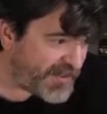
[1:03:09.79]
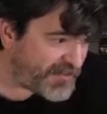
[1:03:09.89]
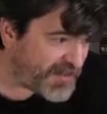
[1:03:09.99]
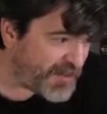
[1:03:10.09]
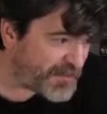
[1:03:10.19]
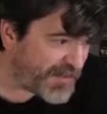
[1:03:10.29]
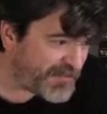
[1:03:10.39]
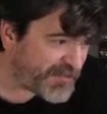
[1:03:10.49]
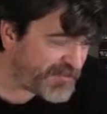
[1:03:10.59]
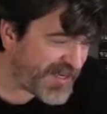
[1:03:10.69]
If you don't play
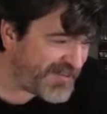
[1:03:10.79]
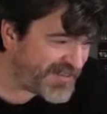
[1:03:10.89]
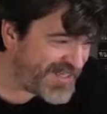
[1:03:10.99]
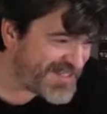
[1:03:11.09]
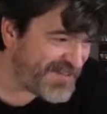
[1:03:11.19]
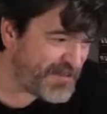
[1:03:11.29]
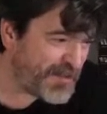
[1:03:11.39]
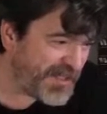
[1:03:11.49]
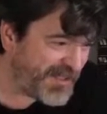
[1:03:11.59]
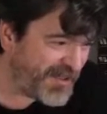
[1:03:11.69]
for 5 days,
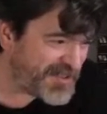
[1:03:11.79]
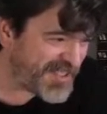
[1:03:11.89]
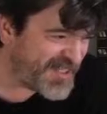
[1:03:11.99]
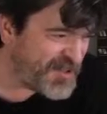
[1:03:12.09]
everybody knows it.